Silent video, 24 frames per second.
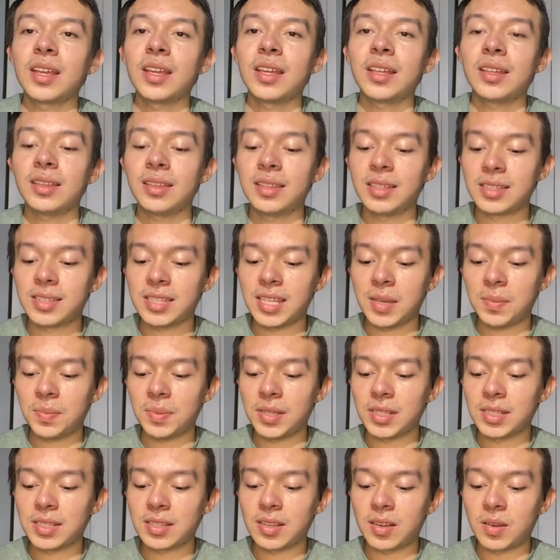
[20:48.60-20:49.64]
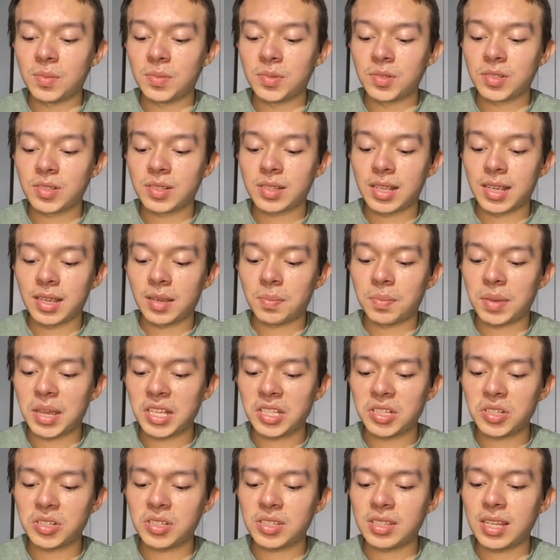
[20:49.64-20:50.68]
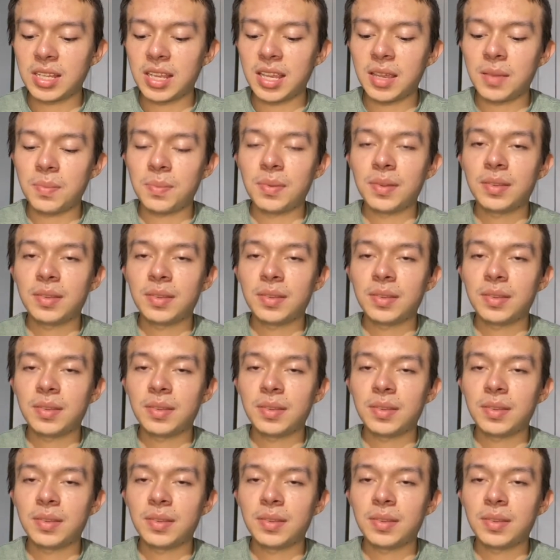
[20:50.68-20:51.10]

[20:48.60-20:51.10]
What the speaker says: This tape is almost like painter's tape,